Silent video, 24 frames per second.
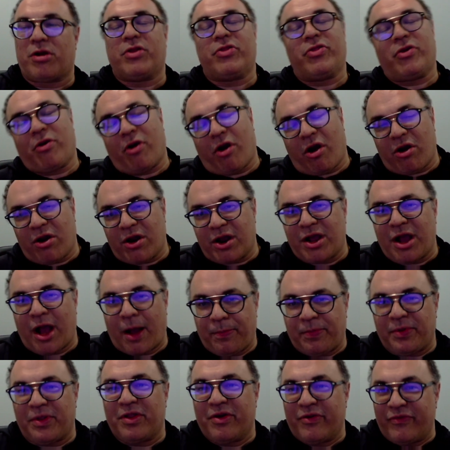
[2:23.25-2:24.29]
There are a
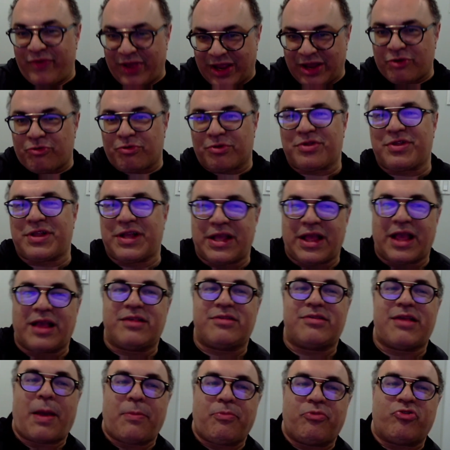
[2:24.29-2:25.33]
couple of interesting
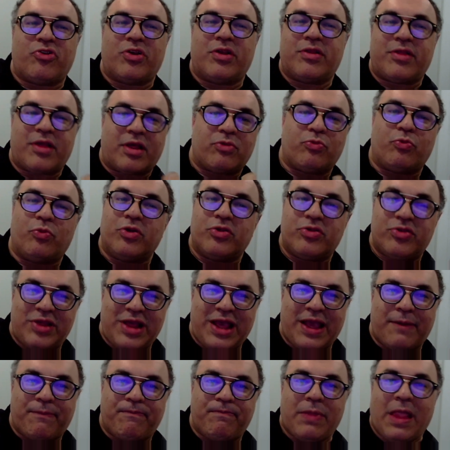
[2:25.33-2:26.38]
exceptions, as we'll
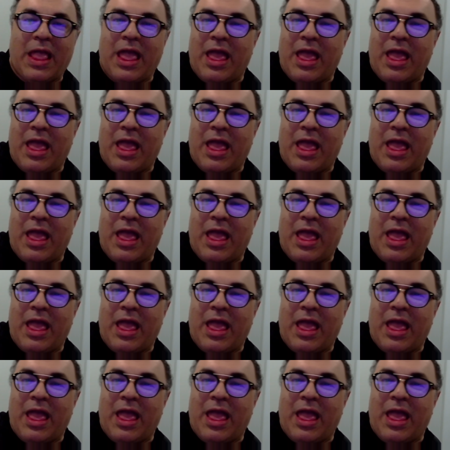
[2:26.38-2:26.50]
see.